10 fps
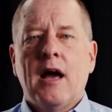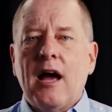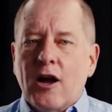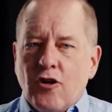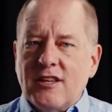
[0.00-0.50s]

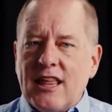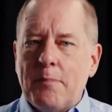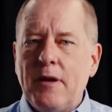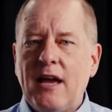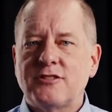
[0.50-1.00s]
I look at
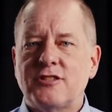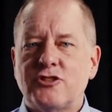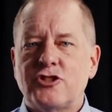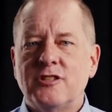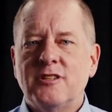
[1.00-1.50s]
that
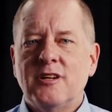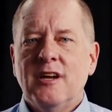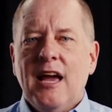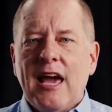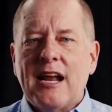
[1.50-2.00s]
passage
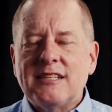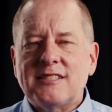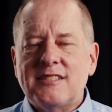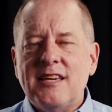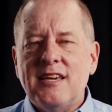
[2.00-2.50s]
and I
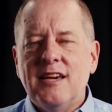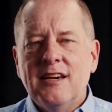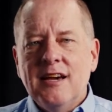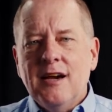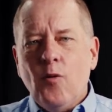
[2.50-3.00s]
see,
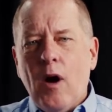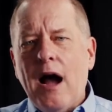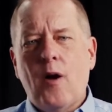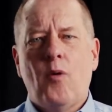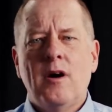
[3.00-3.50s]

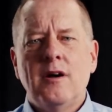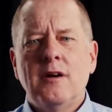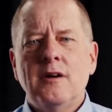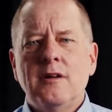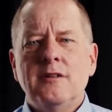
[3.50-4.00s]
wow,
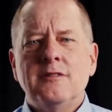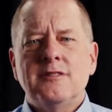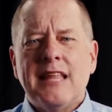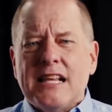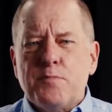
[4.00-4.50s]

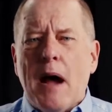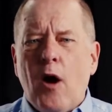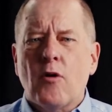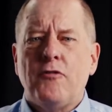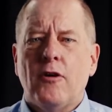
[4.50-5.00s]
that's
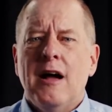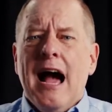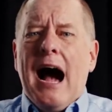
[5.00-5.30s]
powerful.